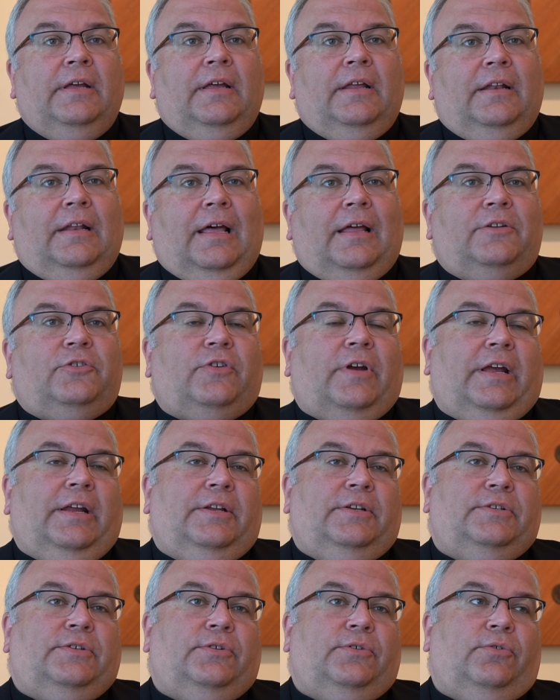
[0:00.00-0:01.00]
not
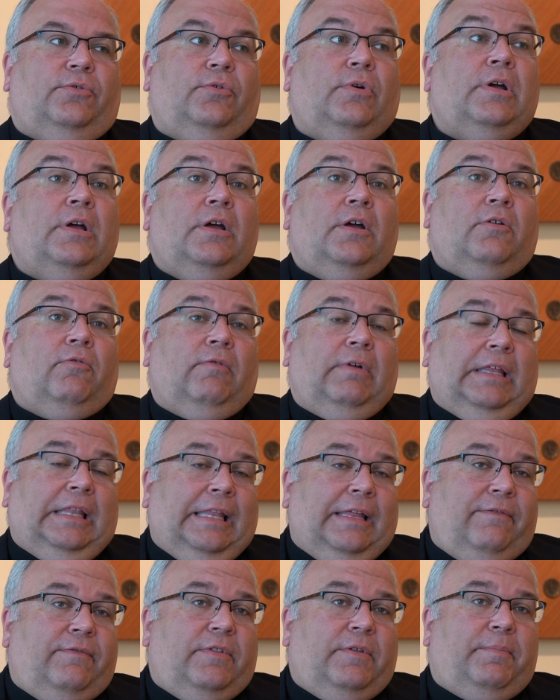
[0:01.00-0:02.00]
trying to
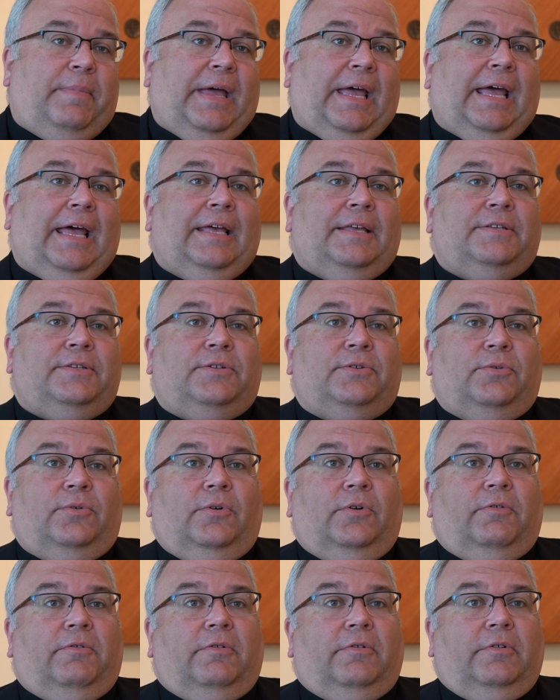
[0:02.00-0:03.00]
relive the past
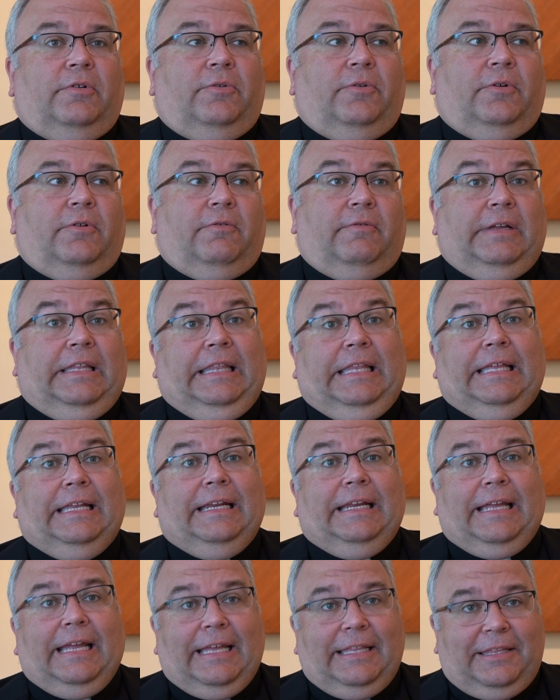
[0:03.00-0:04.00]
or
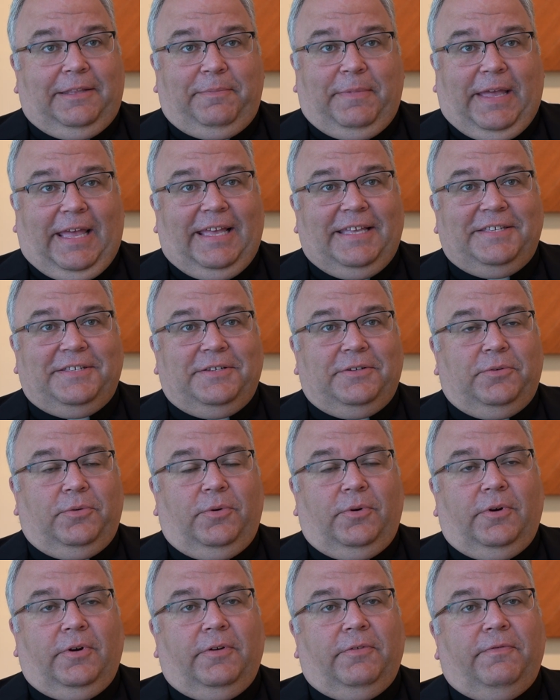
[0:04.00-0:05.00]
relitigate the past
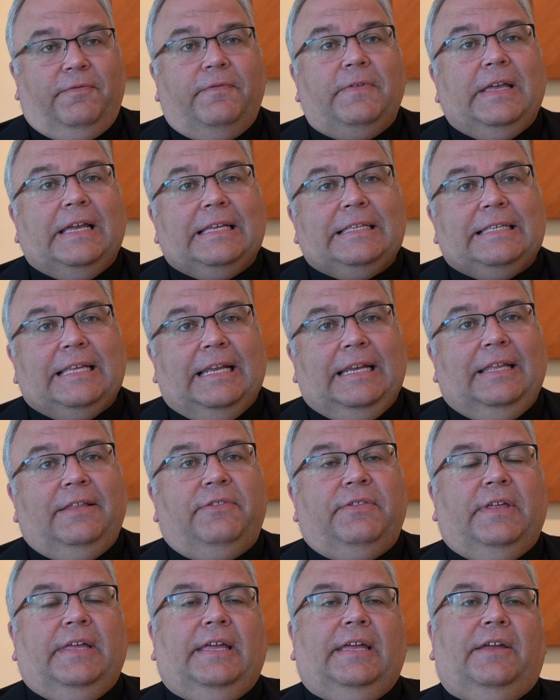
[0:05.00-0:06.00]
or fix
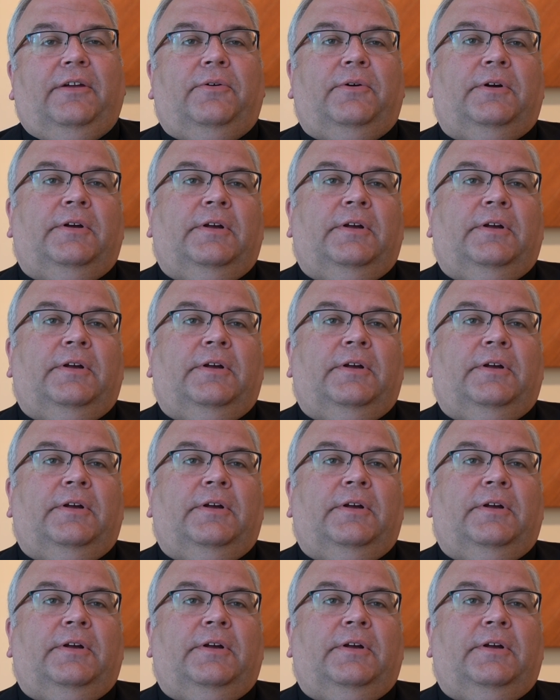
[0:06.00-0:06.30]
anything